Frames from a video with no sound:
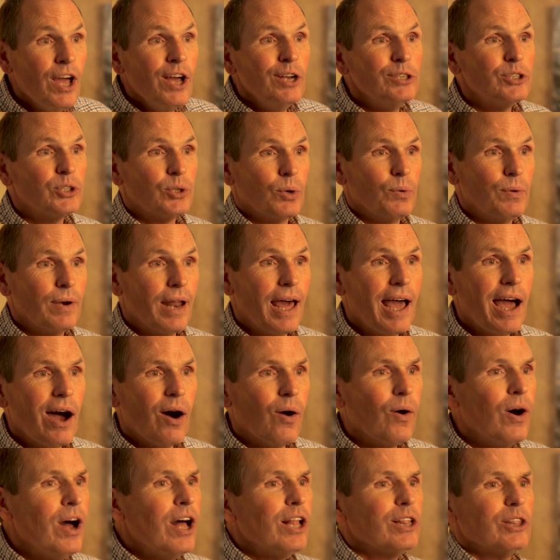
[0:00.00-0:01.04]
so
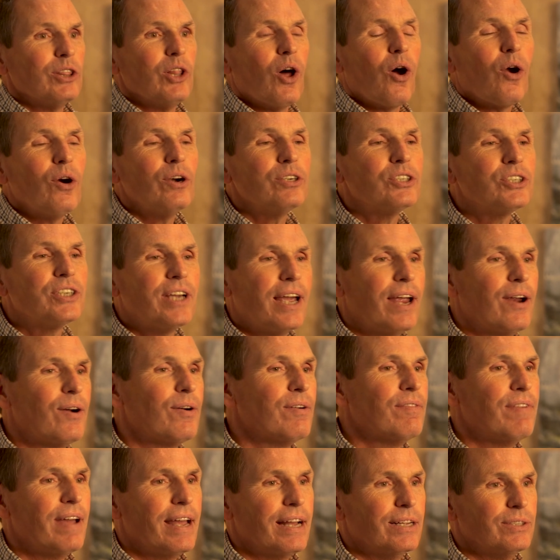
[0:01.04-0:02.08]
now large
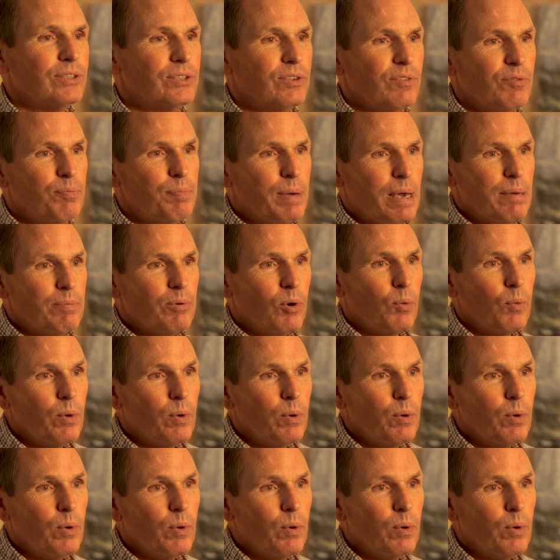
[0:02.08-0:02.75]
caravans of people